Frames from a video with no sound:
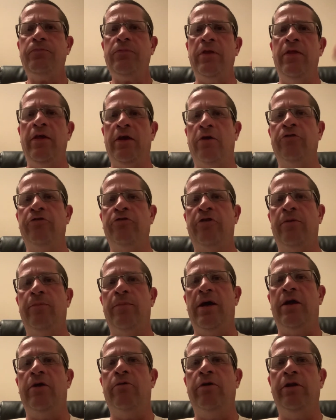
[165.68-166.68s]
And that goes to the
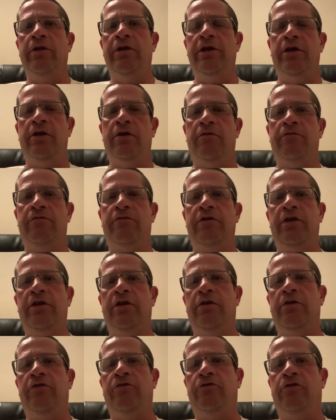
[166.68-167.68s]
battery lead of
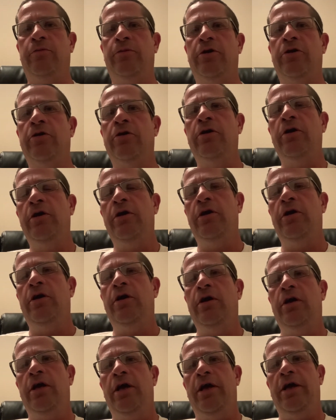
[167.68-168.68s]
the distributor.
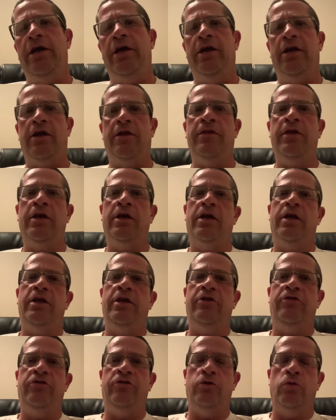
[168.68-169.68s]
And I think I
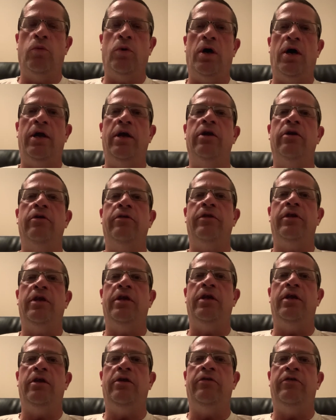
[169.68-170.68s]
need to wire
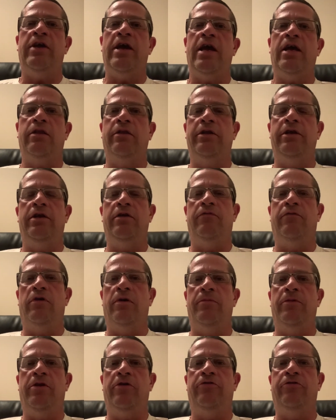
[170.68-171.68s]
the tach lead
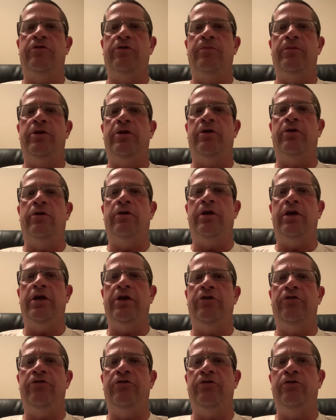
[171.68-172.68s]
from the distributor
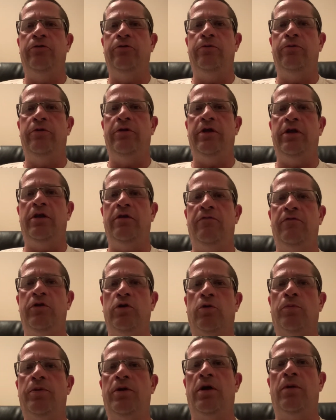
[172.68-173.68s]
into the
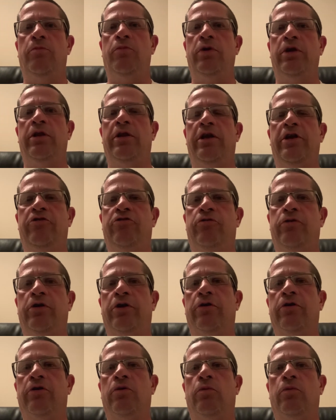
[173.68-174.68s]
fuel pump relay trigger,